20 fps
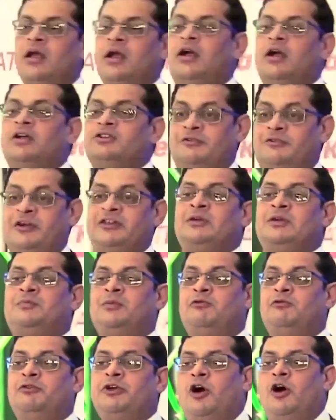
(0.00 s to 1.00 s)
Uh, so for
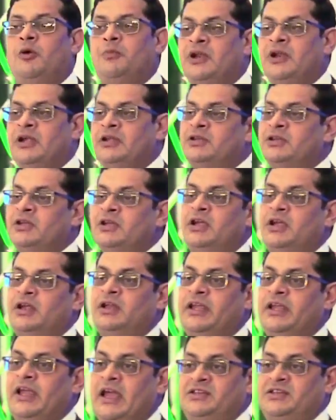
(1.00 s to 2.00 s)
example, we operate
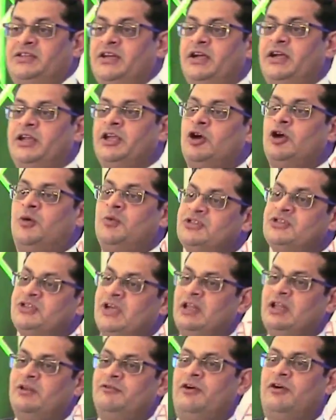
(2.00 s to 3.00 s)
the entire e-commerce
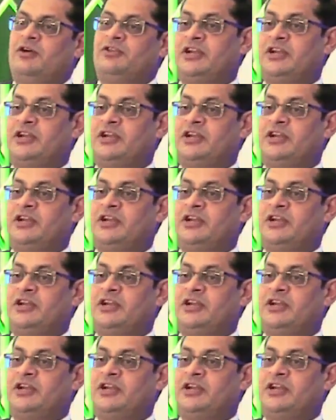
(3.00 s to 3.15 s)
channel for